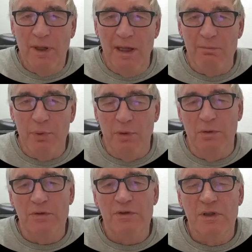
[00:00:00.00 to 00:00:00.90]

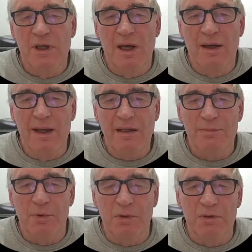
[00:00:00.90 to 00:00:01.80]
imports and
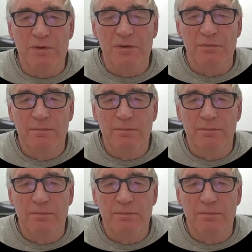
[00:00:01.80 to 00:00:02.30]
exports.